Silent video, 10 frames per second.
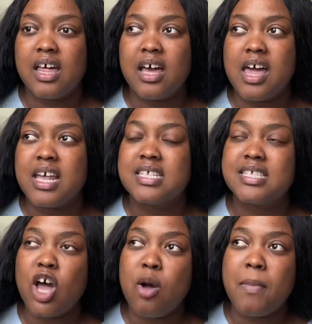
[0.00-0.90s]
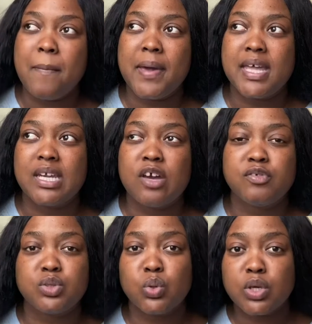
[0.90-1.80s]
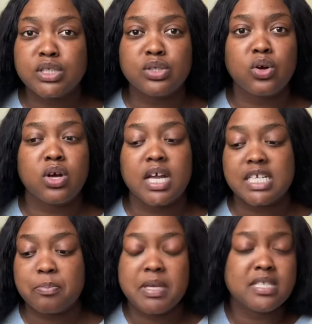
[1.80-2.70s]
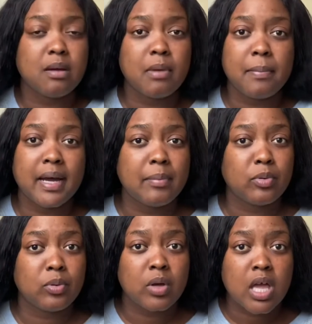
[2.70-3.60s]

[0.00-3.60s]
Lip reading: I sat on my bed, and after talking to God, I just picked up my Bible